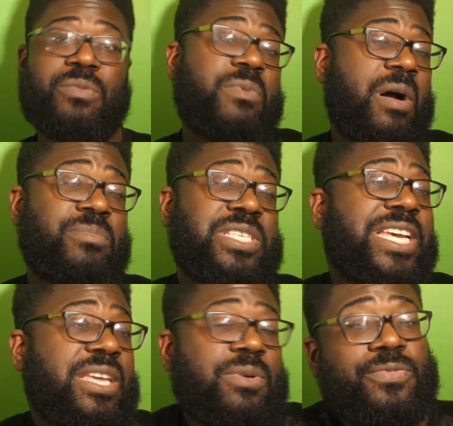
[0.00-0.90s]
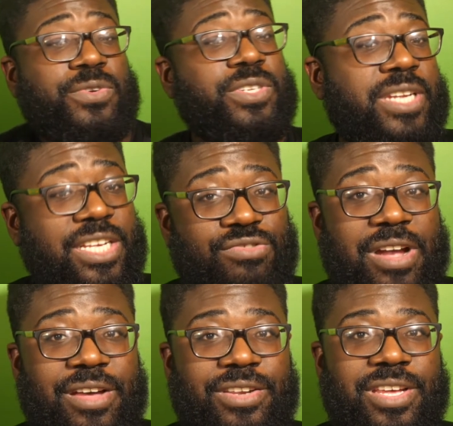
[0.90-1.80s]
I'm saying it, we're through to the next
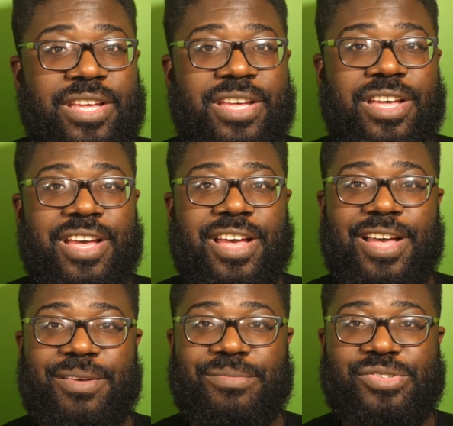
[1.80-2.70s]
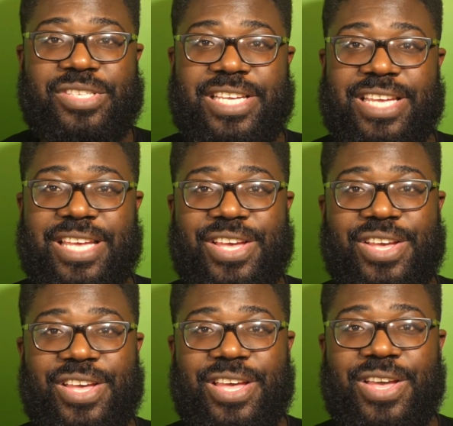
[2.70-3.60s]
round. We'll see
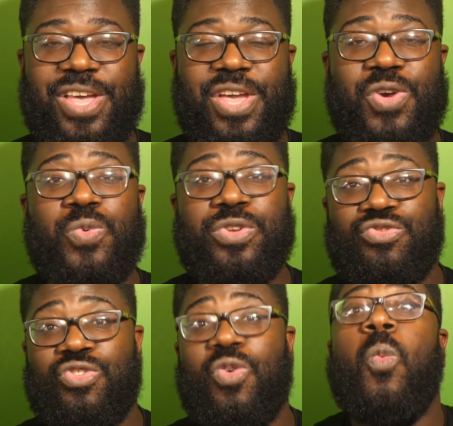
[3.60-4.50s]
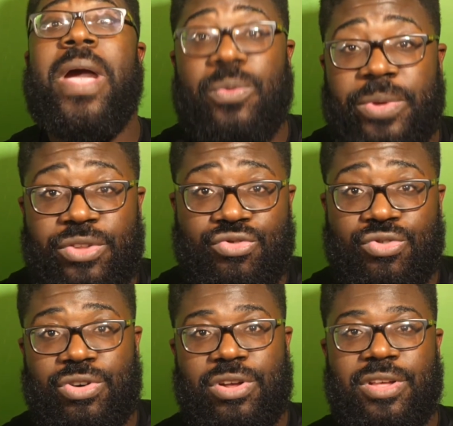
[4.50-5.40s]
who we draw, when we
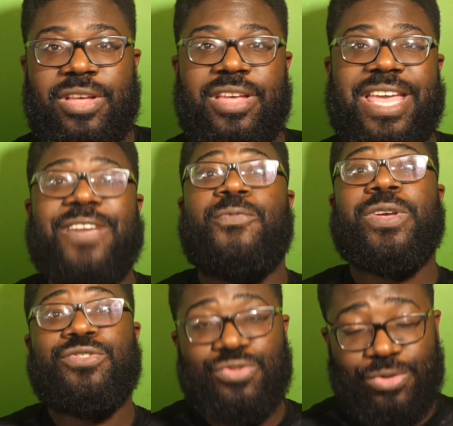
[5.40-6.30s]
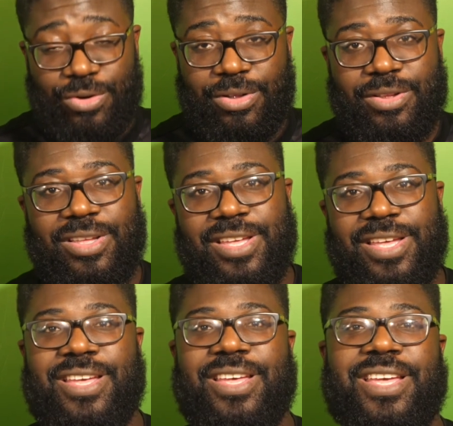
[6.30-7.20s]
draw, if we draw
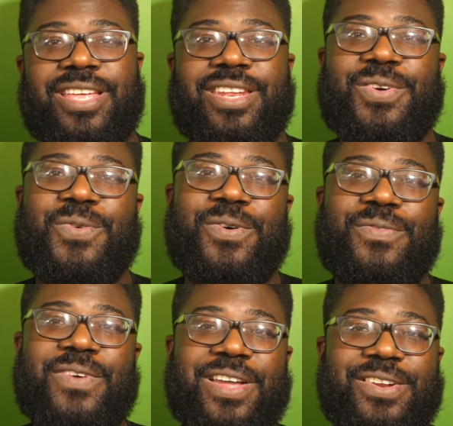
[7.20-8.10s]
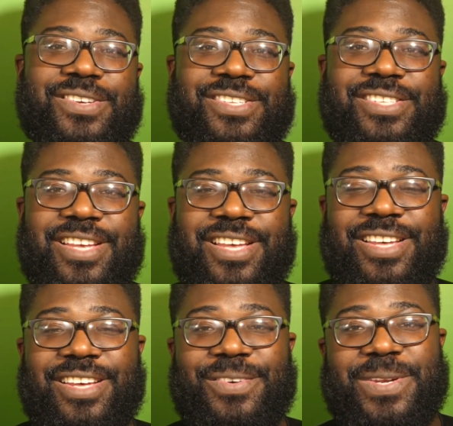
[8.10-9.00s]
in the quarterfinals.
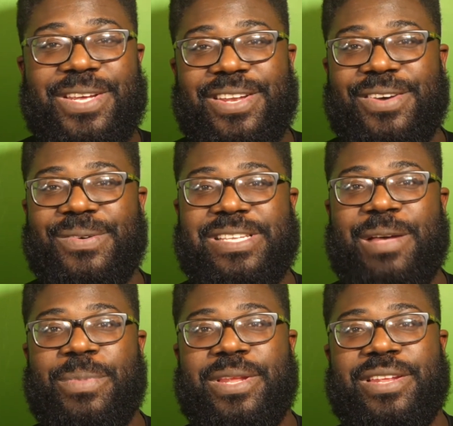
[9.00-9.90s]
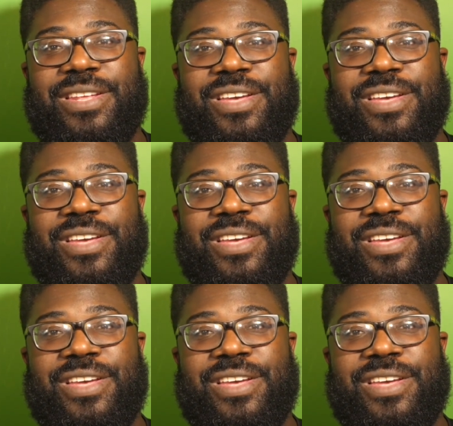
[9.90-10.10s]
We don't know what's happening